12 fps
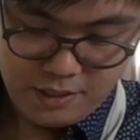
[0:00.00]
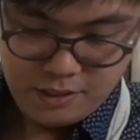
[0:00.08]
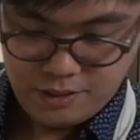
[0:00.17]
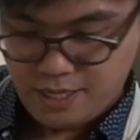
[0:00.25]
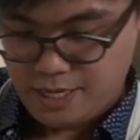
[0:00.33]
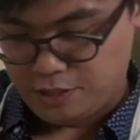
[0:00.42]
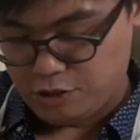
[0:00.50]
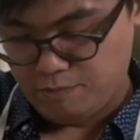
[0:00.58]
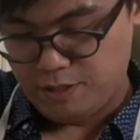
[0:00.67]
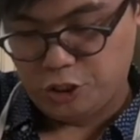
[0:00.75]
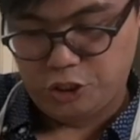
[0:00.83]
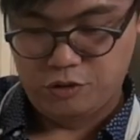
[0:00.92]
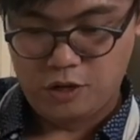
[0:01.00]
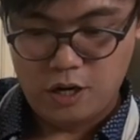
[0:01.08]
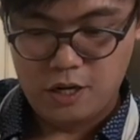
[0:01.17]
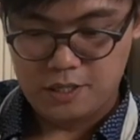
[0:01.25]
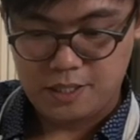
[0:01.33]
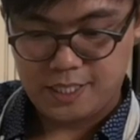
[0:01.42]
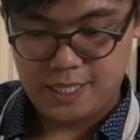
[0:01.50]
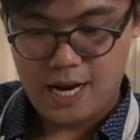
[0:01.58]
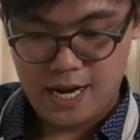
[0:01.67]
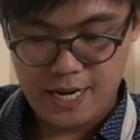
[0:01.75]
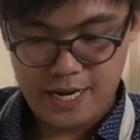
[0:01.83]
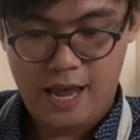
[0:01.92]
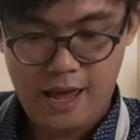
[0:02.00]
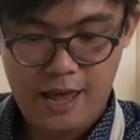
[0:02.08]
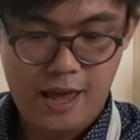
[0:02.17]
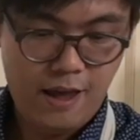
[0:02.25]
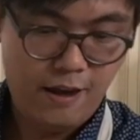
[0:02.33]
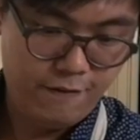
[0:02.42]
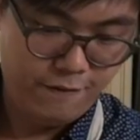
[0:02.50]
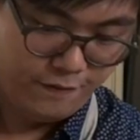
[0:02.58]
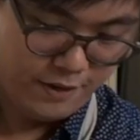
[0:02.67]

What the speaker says: Okay, so make sure all sides have